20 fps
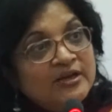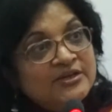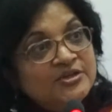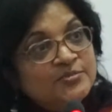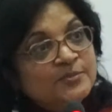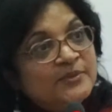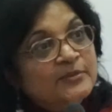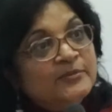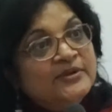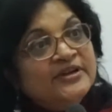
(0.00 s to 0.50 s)
in
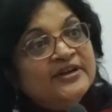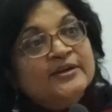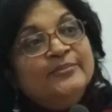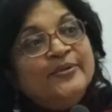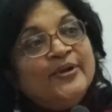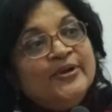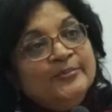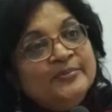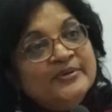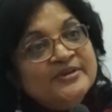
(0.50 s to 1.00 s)
1
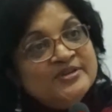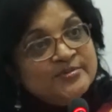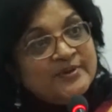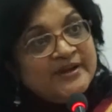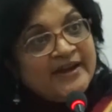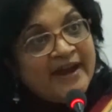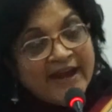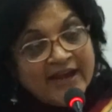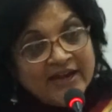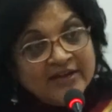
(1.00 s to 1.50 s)
college, permanent
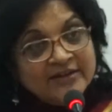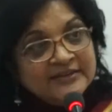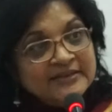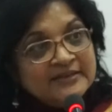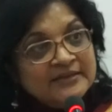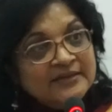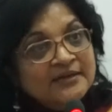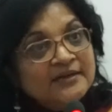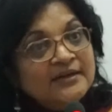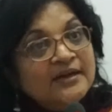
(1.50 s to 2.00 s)
appointments
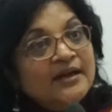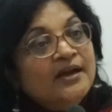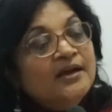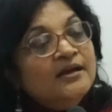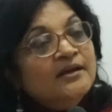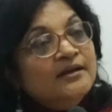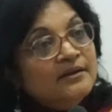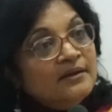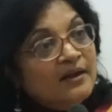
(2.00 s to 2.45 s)
were held.